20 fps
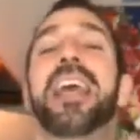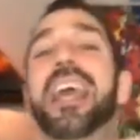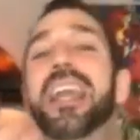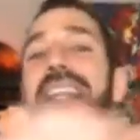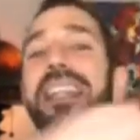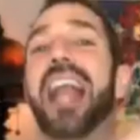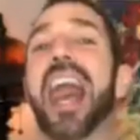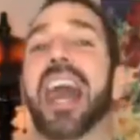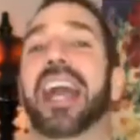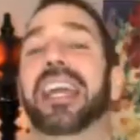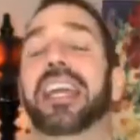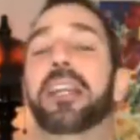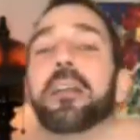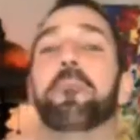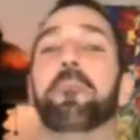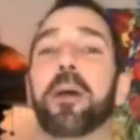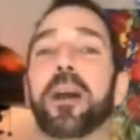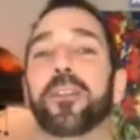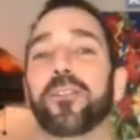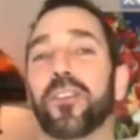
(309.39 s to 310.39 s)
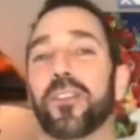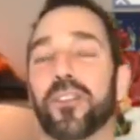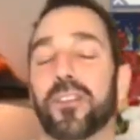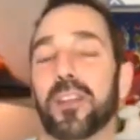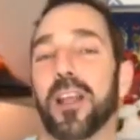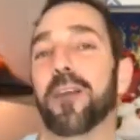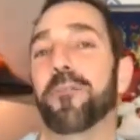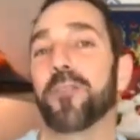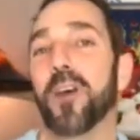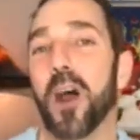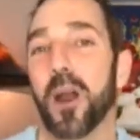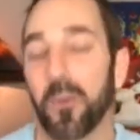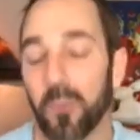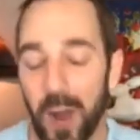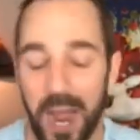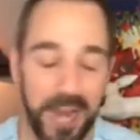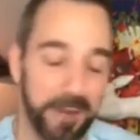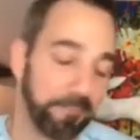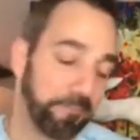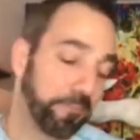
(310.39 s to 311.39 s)
and knocking a bunch of stuff our
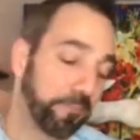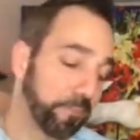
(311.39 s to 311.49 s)
way.